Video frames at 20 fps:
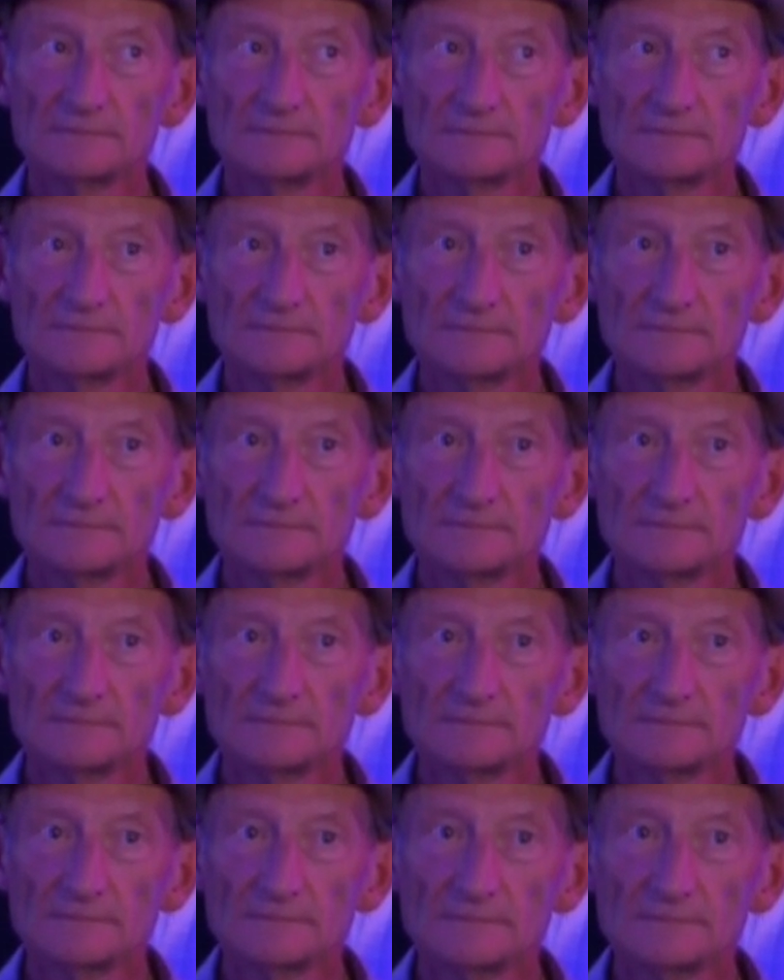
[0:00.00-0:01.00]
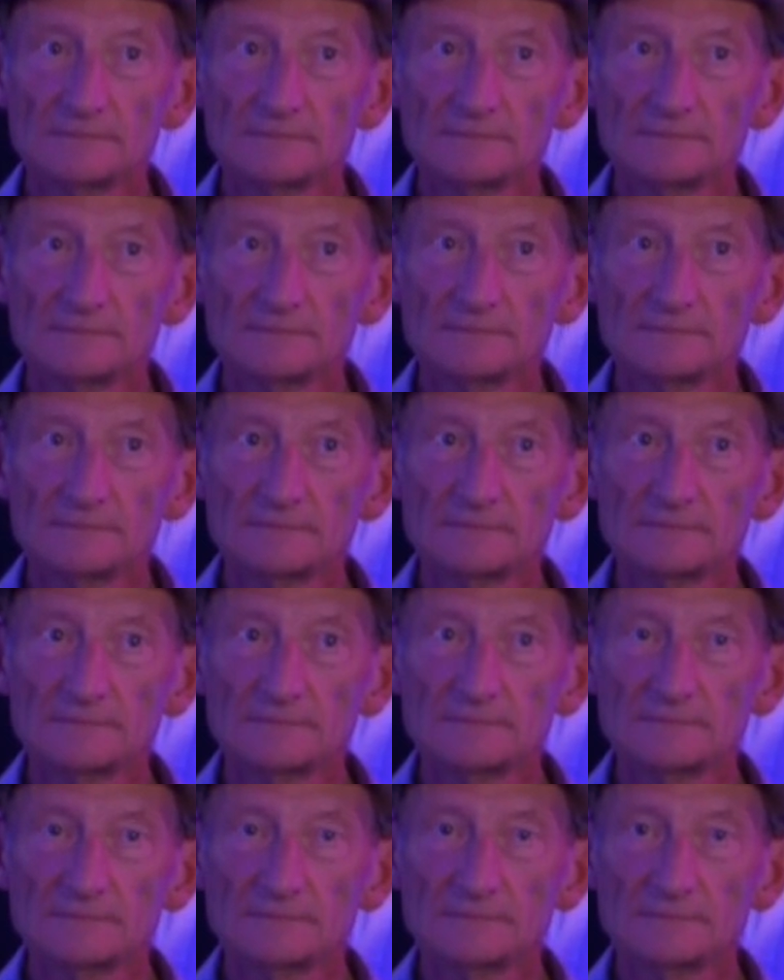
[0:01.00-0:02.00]

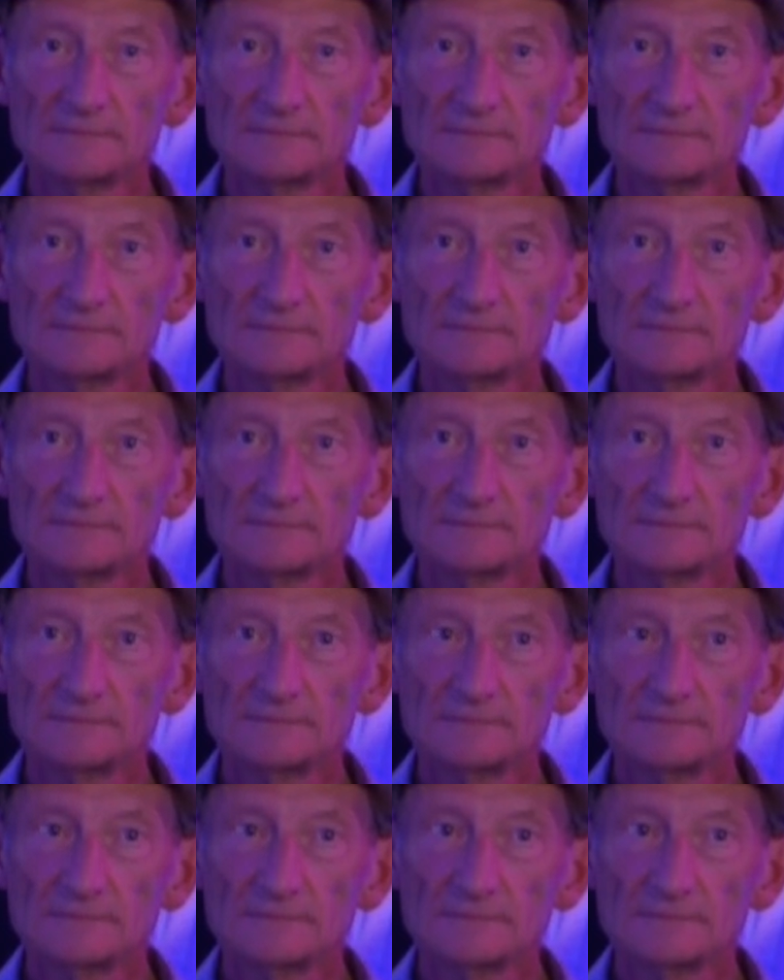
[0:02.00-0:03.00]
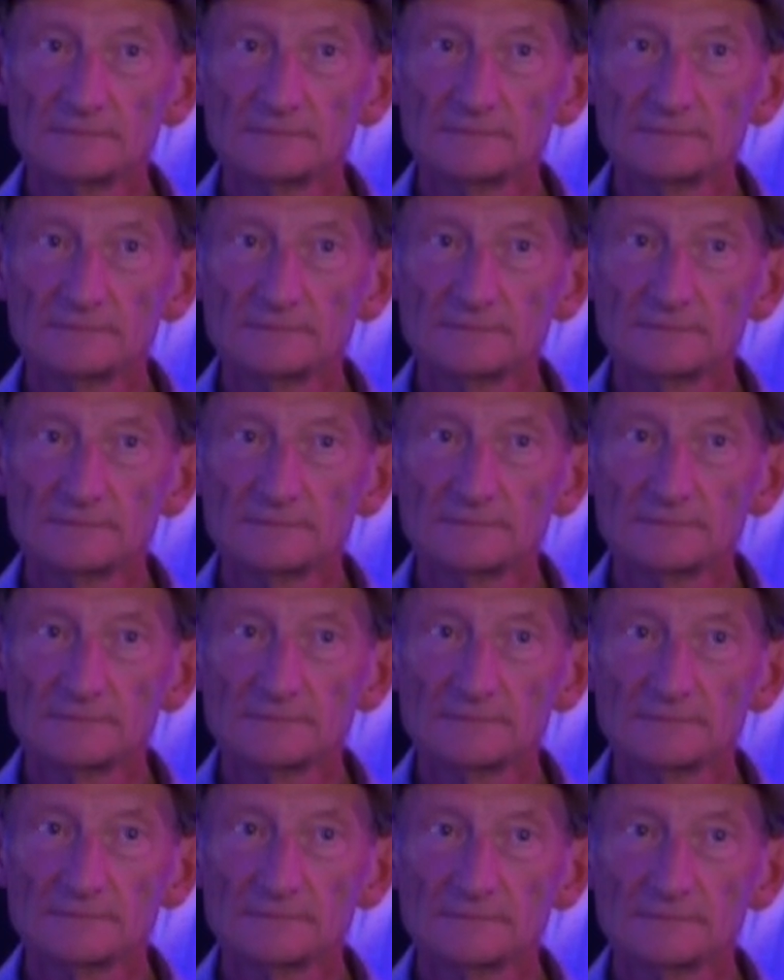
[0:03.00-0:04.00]

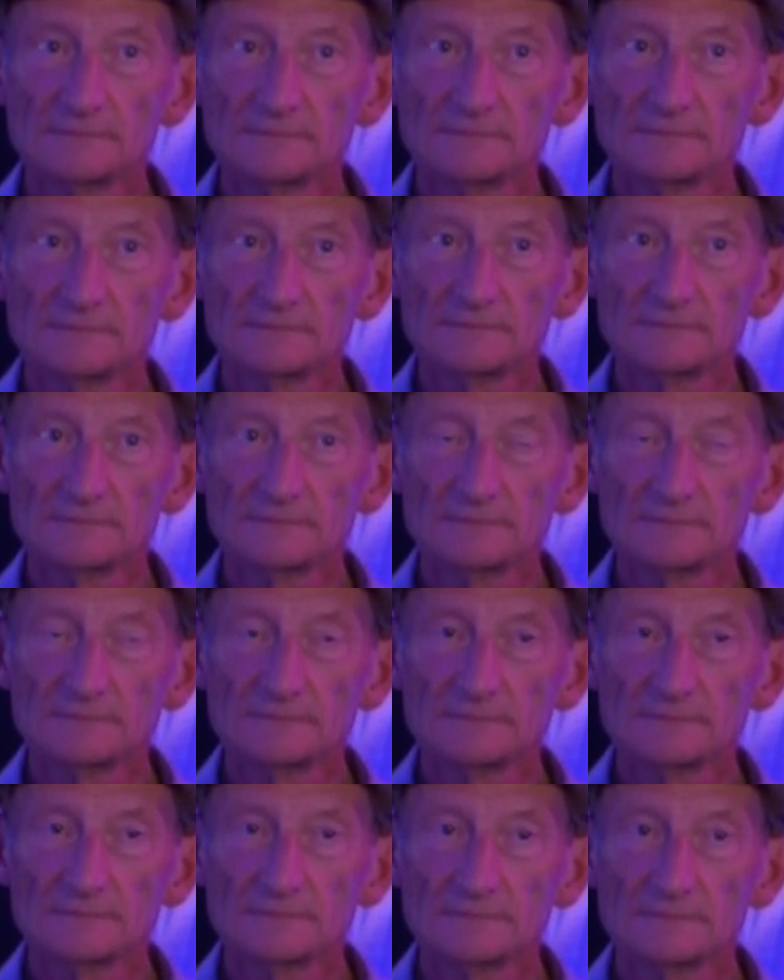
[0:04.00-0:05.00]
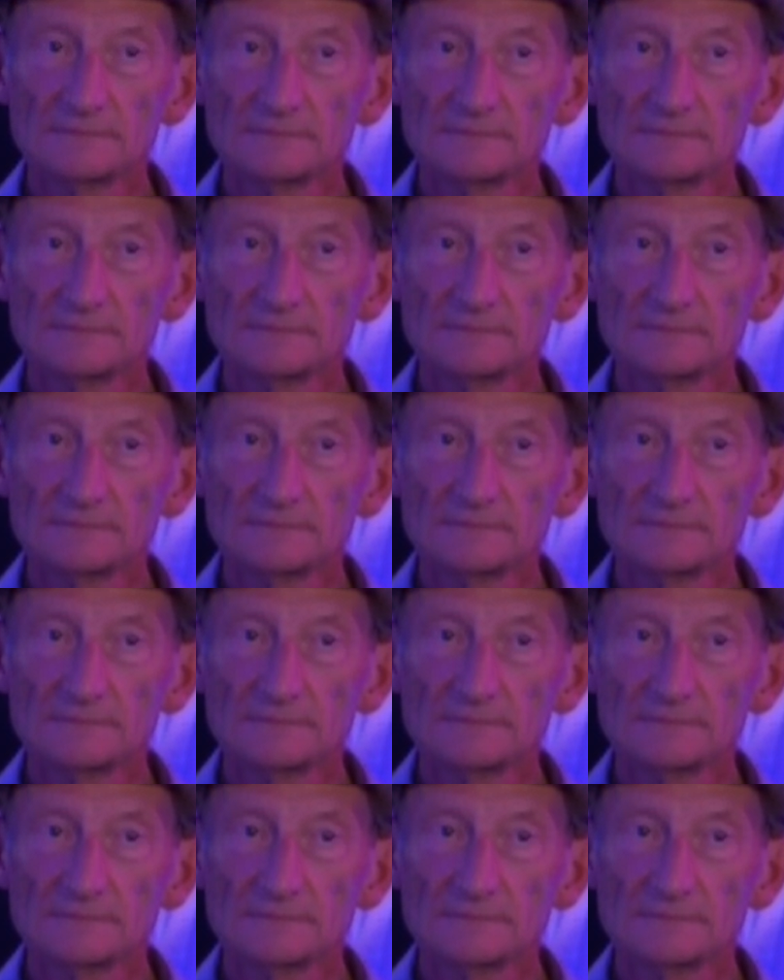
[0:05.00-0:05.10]
(not speaking)